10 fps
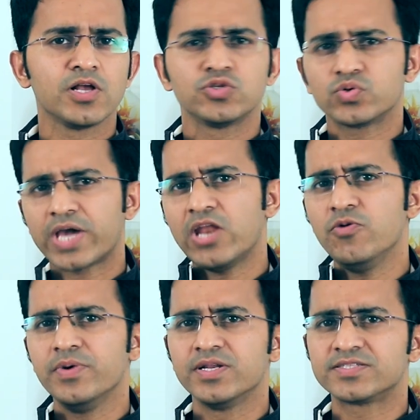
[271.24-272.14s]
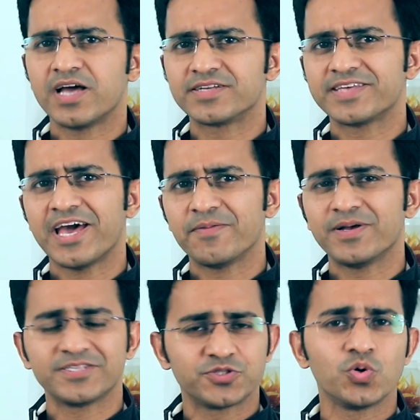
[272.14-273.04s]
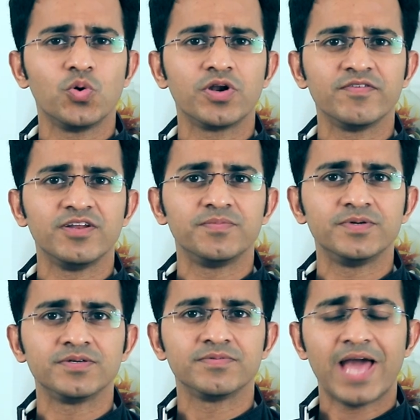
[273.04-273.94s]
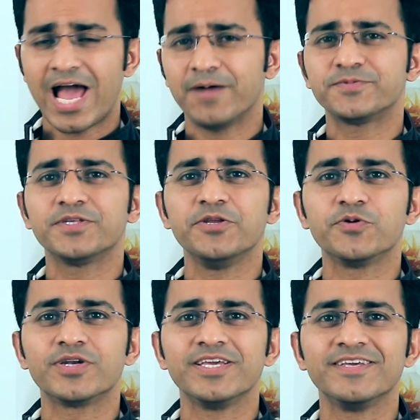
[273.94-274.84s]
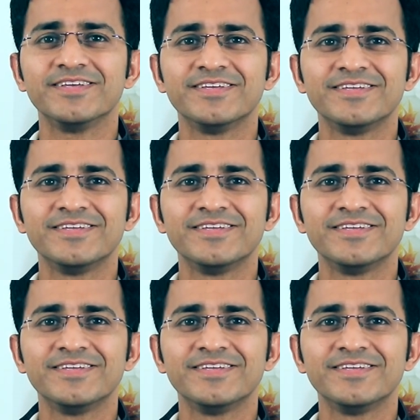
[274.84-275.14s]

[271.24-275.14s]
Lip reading: So can you build a SaaS app as a solo developer? Absolutely.